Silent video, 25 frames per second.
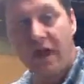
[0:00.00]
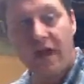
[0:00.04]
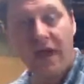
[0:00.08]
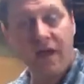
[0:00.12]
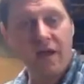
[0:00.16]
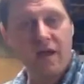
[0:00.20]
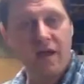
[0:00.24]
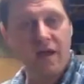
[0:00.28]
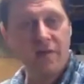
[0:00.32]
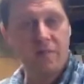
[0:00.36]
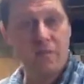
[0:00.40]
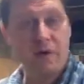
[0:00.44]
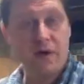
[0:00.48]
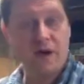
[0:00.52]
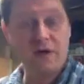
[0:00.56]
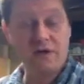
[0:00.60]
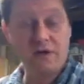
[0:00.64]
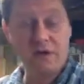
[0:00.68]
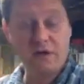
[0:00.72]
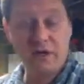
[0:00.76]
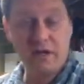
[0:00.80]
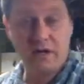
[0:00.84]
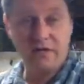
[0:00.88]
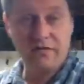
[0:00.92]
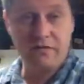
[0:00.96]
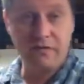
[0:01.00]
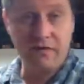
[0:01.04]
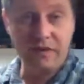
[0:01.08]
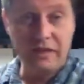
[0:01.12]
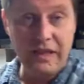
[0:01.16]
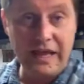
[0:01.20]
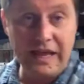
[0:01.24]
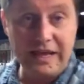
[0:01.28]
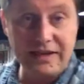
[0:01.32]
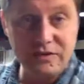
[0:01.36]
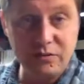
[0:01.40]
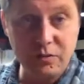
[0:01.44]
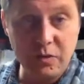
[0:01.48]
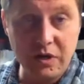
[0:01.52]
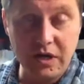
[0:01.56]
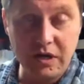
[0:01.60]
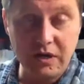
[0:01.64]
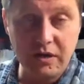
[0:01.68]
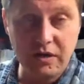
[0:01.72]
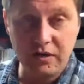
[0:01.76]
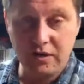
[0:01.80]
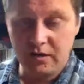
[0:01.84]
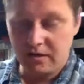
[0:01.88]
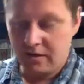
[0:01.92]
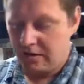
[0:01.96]
I partook of last
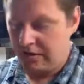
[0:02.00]
week,